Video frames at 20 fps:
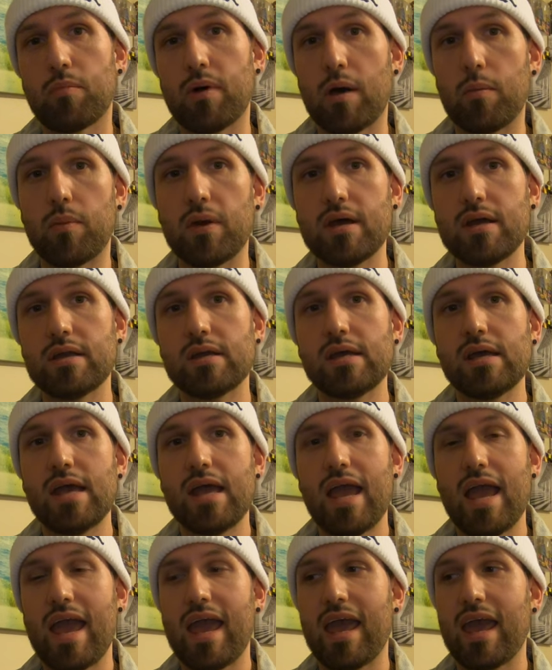puppet
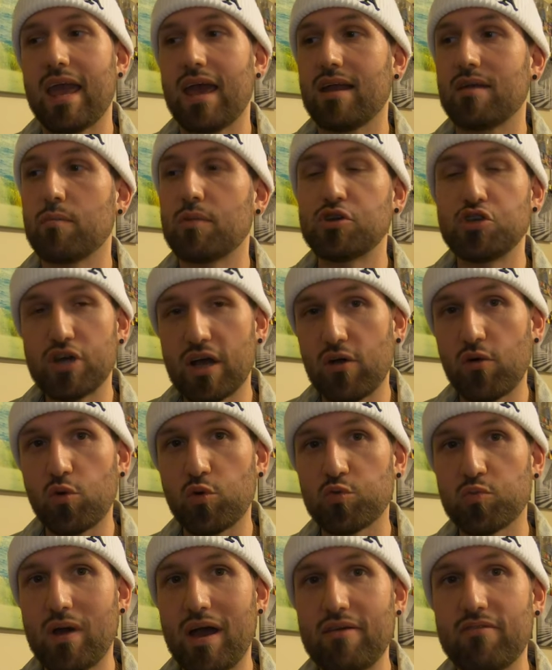and Magellan
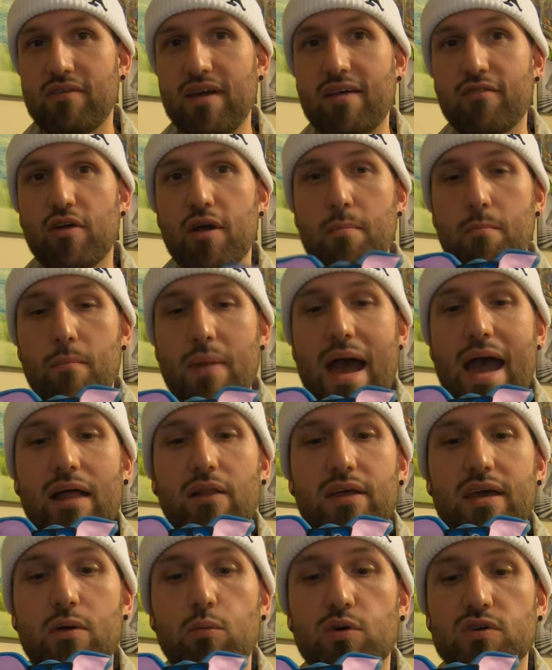was my favorite, and
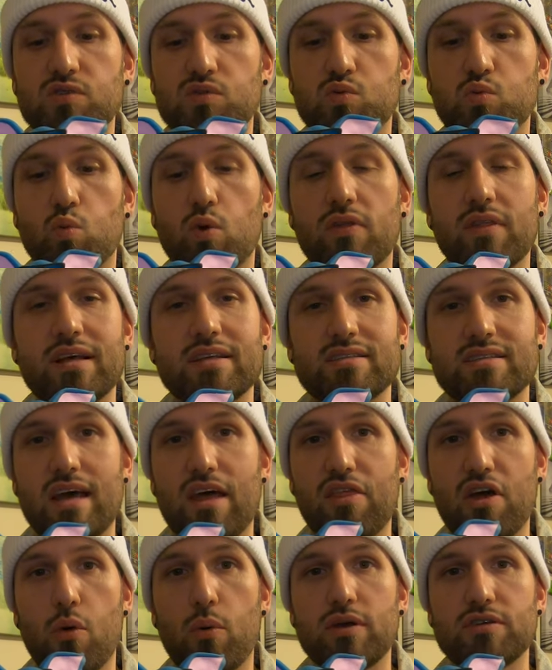Batley was one that
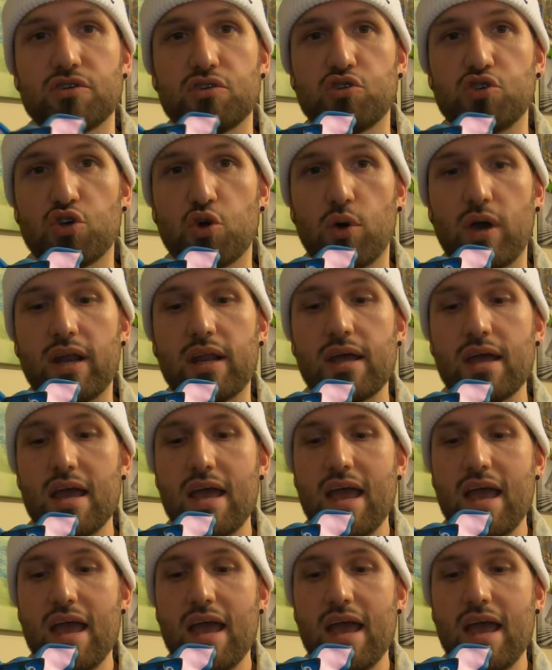Seth always enjoyed.